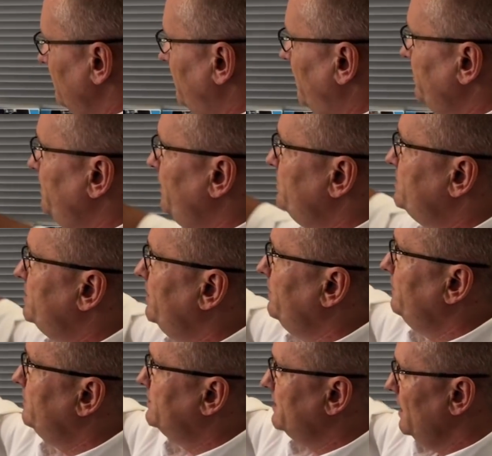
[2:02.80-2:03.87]
that you
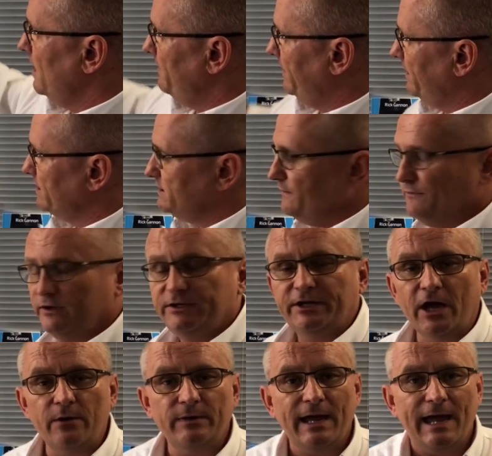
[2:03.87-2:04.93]
choose. Because if you
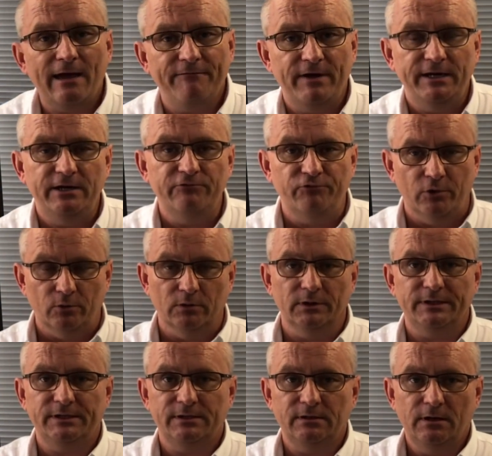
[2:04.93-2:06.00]
don't have any
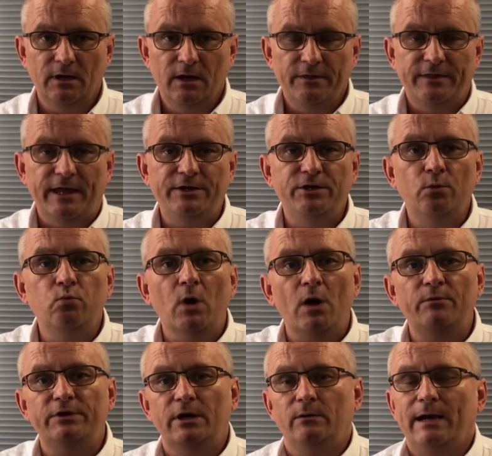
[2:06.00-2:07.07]
rules, then you
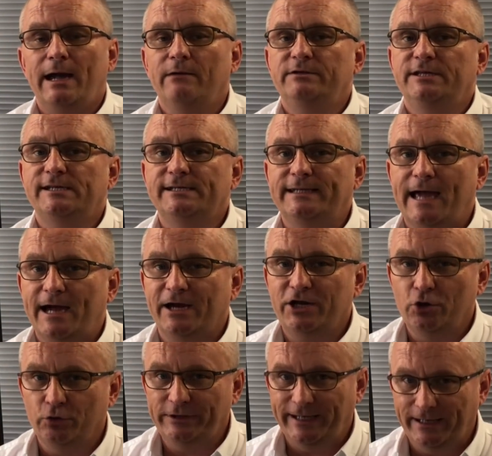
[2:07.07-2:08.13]
won't know how to stack
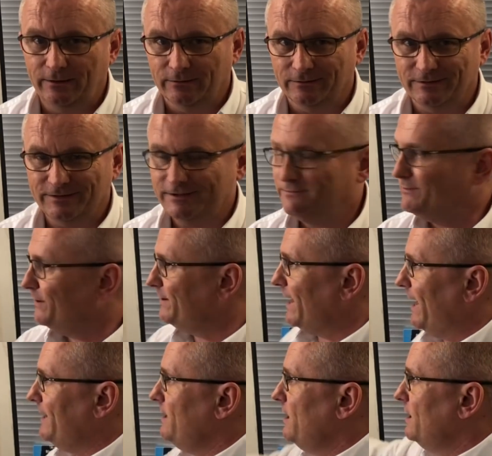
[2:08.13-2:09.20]
your deals,
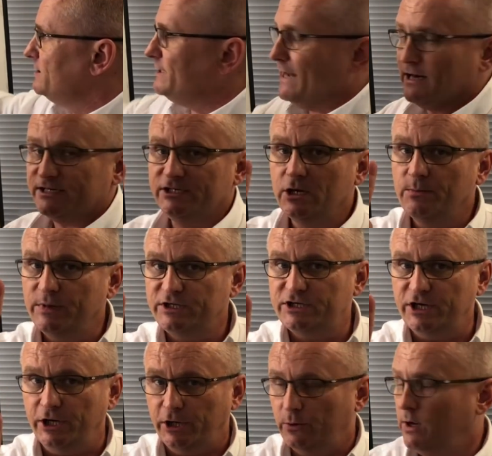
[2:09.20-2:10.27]
okay? So that's number
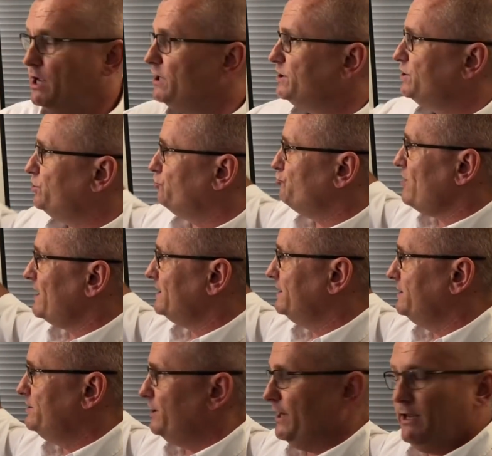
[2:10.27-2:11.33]
2,
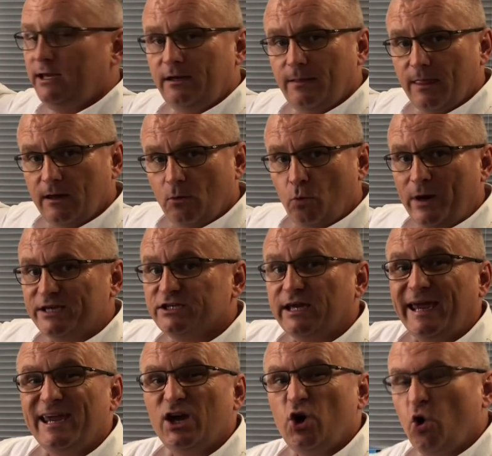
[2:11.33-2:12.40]
strategy, which
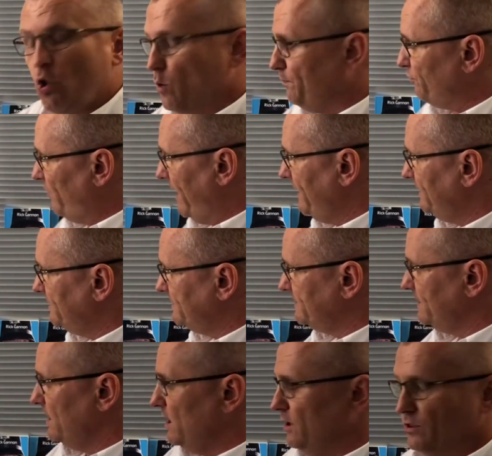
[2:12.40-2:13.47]
incorporates
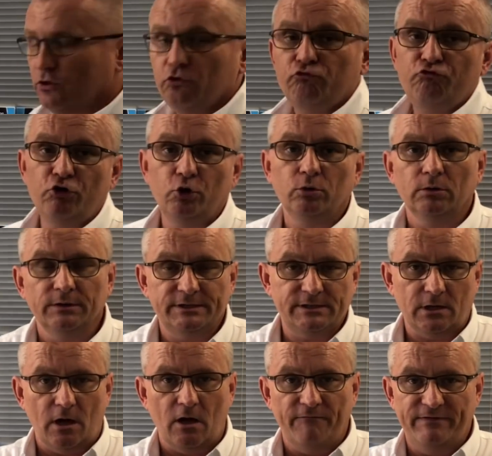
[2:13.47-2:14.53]
the rules
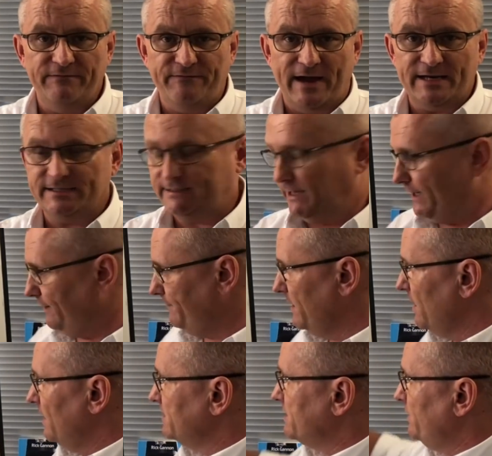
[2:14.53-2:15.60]
of investing.
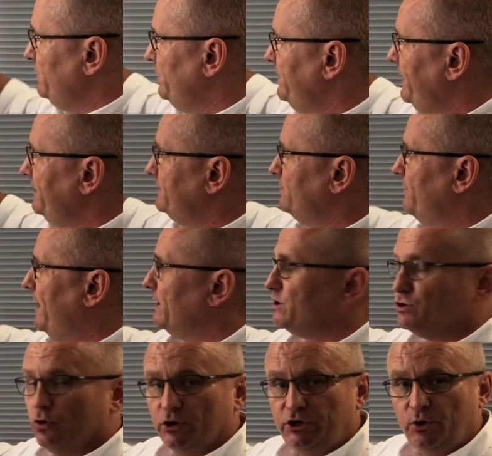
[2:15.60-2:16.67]
So you need to make
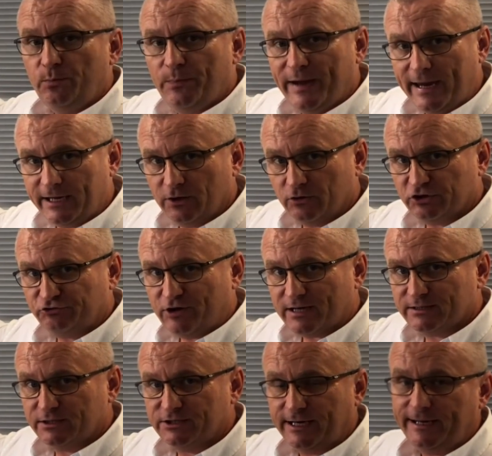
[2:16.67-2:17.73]
sure you pick your
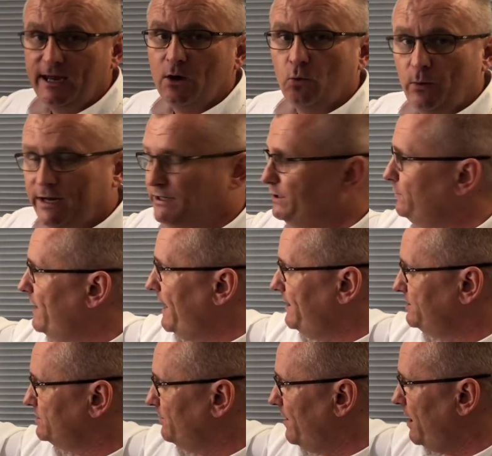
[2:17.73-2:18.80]
strategy. We do
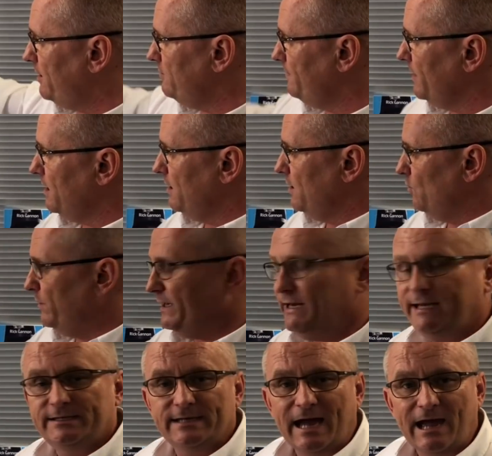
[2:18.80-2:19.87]
HMO. We
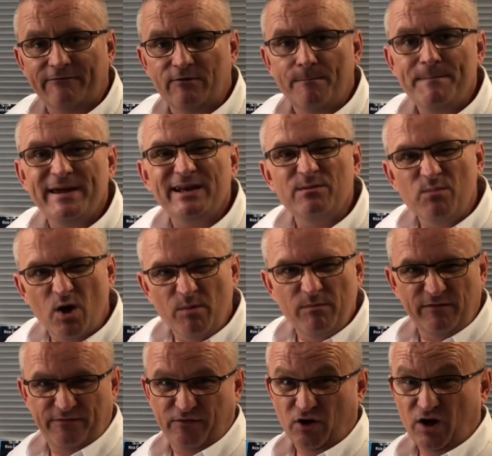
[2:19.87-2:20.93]
need to have a
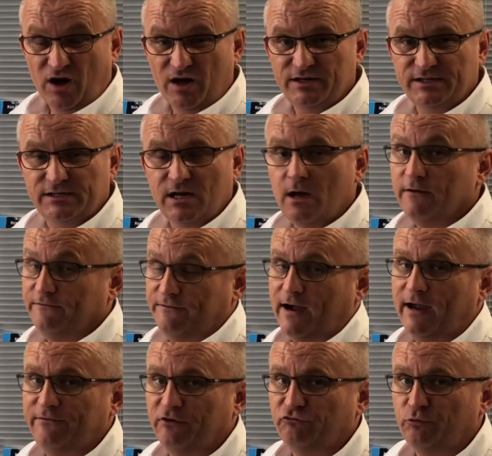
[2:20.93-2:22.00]
minimum, for us,
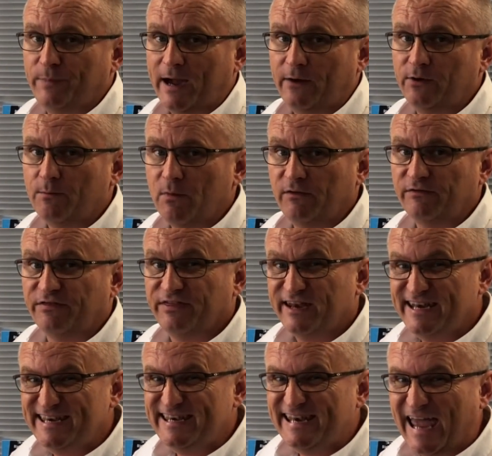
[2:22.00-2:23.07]
£500 a month
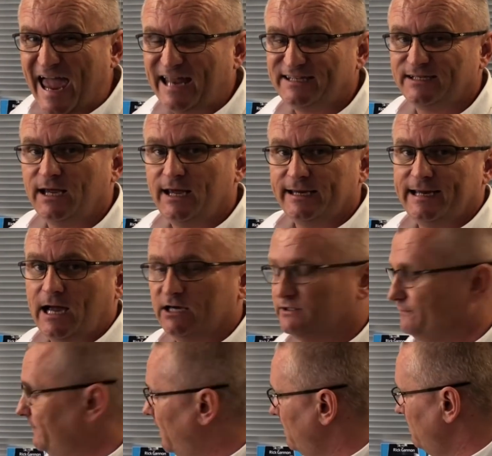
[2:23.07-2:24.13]
net cash
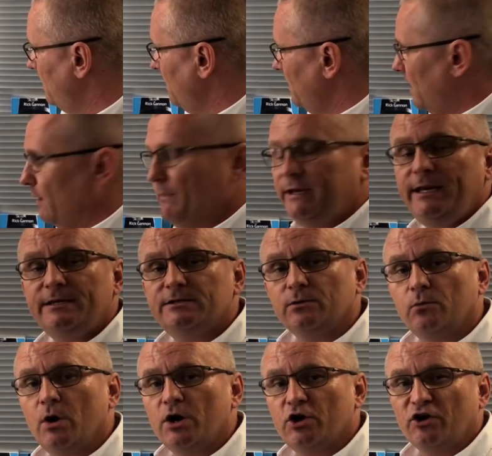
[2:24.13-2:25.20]
flow, and we need to
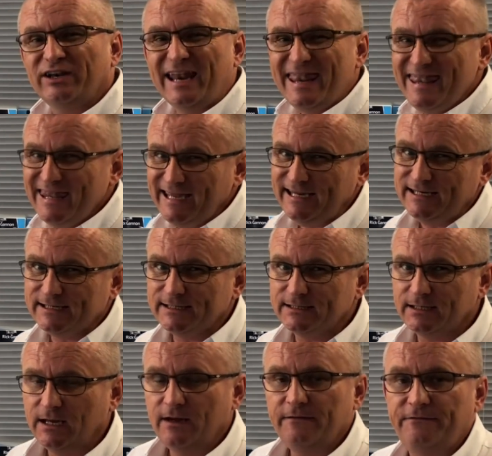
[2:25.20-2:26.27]
work on at least
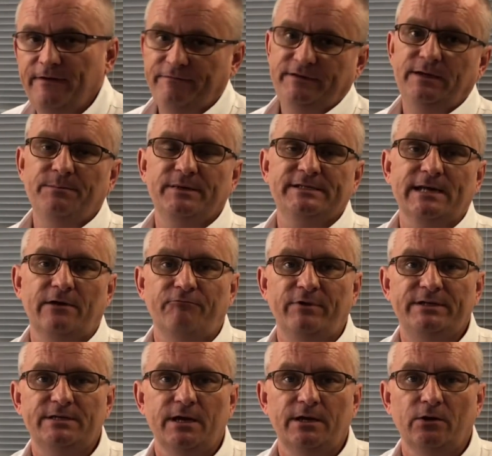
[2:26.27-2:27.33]
15%
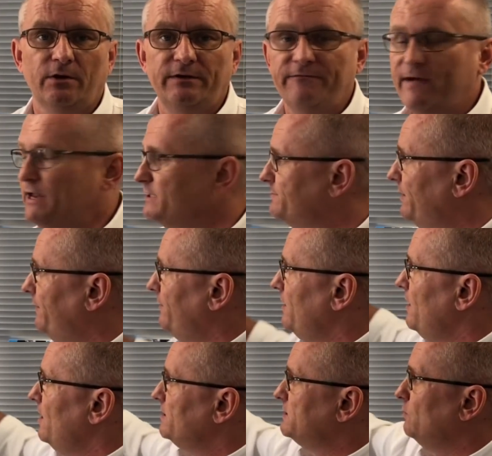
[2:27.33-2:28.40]
return on investment.
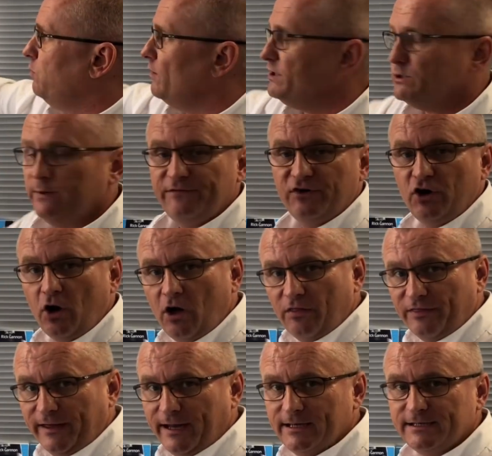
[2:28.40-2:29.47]
So once we've
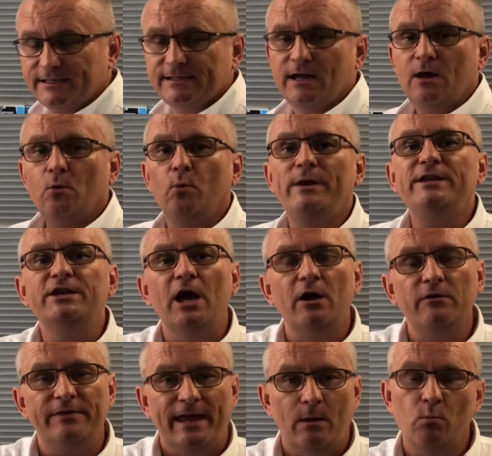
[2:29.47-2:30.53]
got this, we
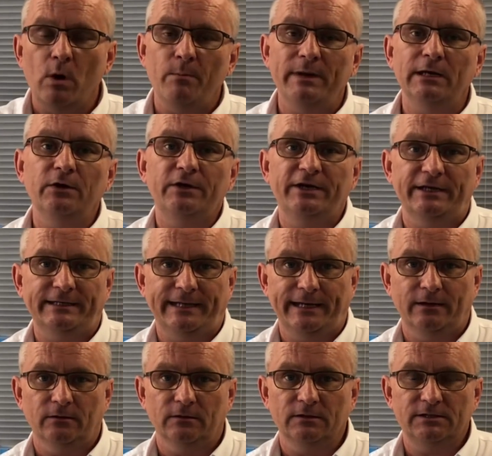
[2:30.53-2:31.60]
know then when we look at
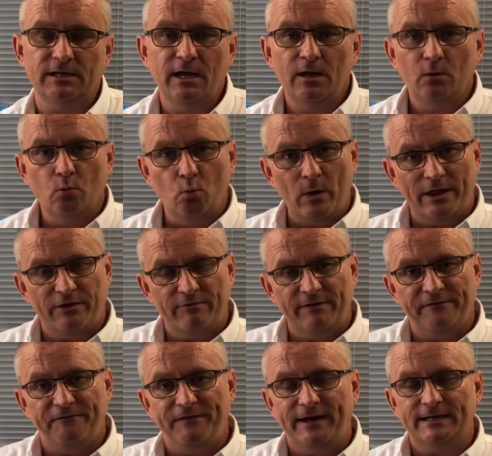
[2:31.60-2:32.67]
deals, whether it
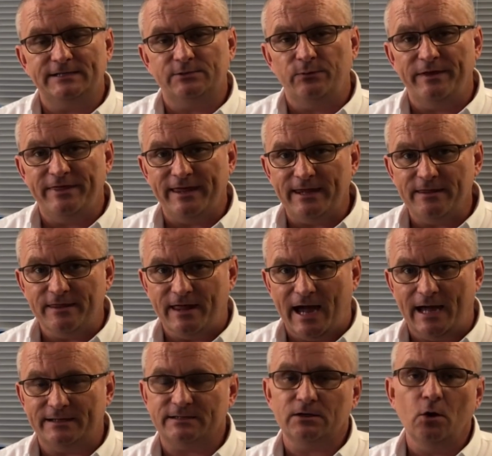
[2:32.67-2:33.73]
fits within
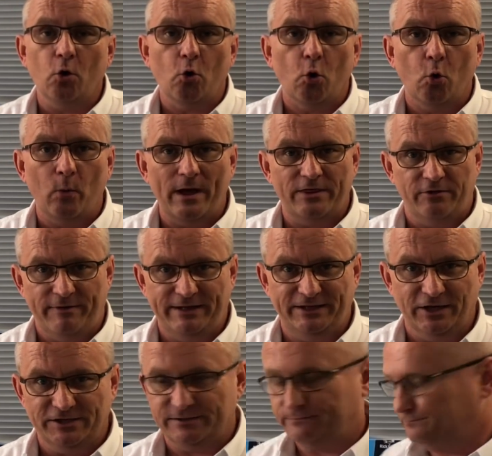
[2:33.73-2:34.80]
that or whether it
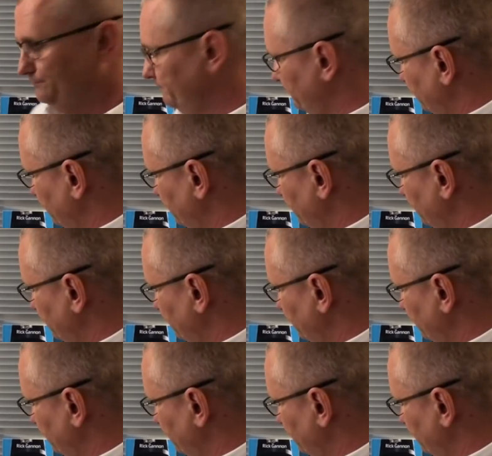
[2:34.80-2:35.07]
doesn't.